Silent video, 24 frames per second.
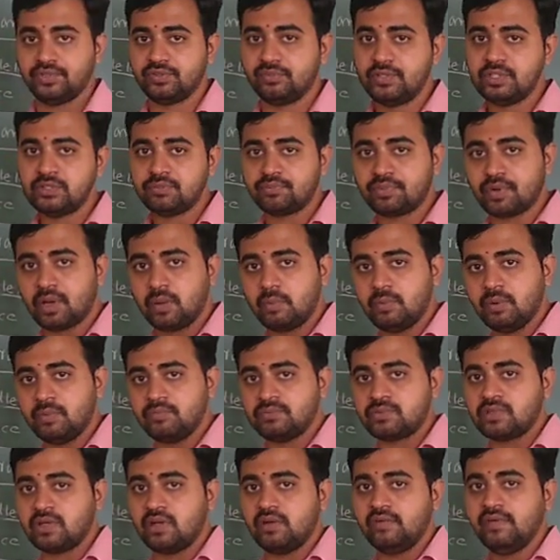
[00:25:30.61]
which means
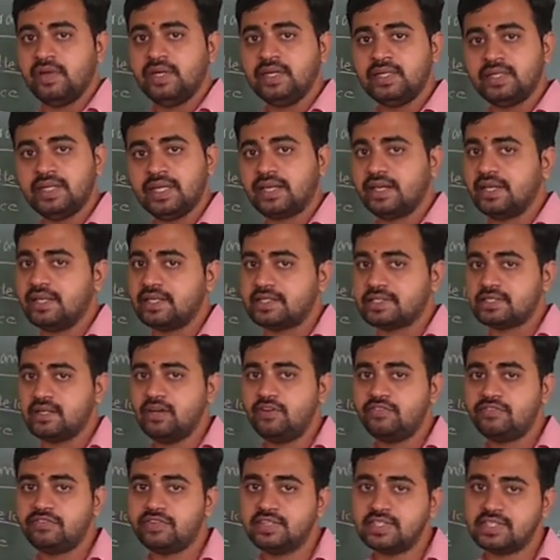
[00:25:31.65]
problem solving techniques
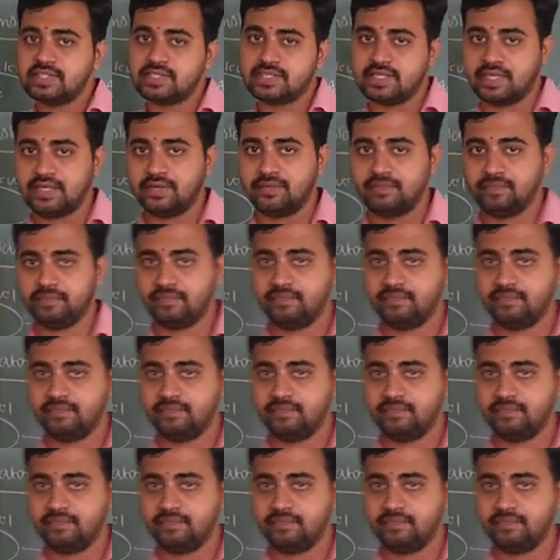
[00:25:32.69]
of C.